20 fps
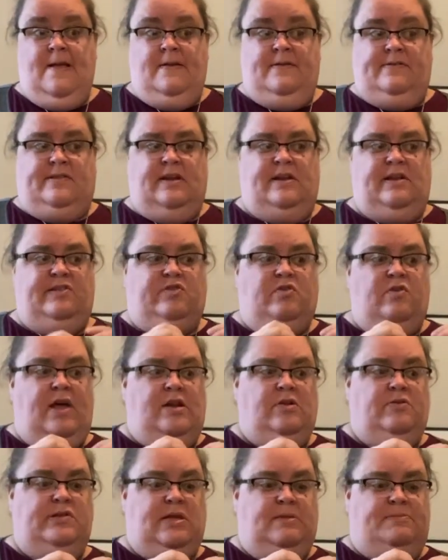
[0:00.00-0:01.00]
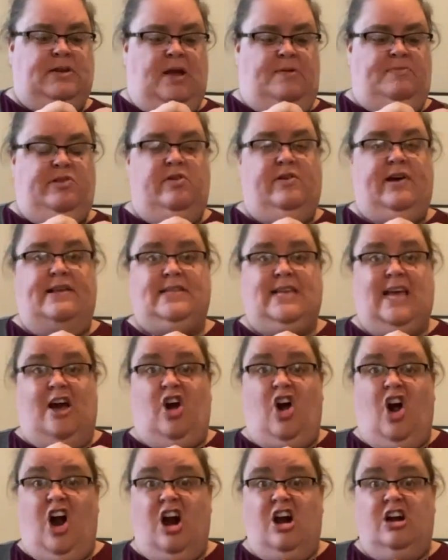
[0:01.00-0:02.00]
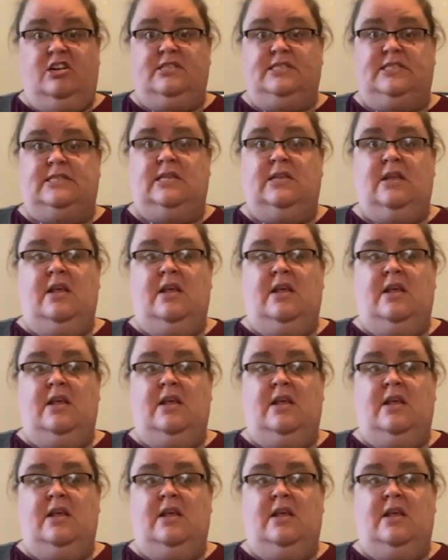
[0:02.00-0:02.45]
Sunday school, I know sometimes you guys get hearts